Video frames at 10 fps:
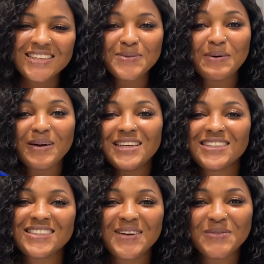
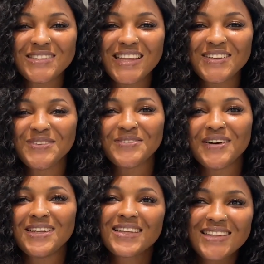Baba, means thank you,
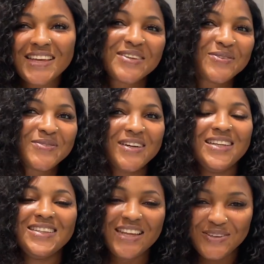Father. Thank you, Father.
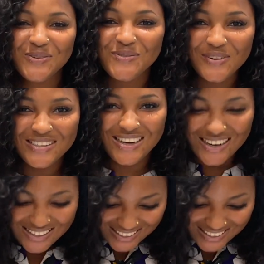Thank you, Father.